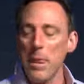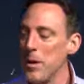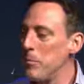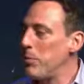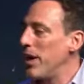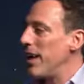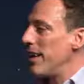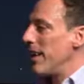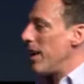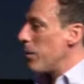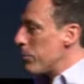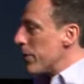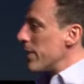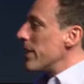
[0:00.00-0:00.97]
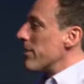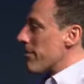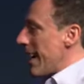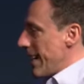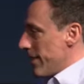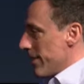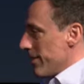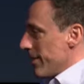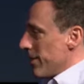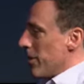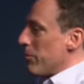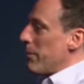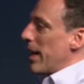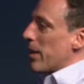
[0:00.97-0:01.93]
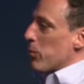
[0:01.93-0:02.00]
But a brilliant writer, you know,
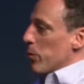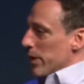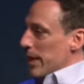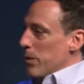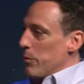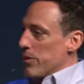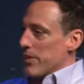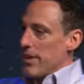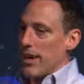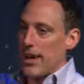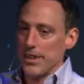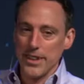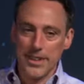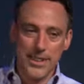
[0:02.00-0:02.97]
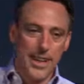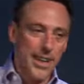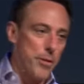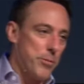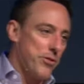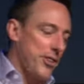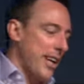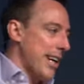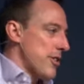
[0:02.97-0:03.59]
man working with God, like that M.C.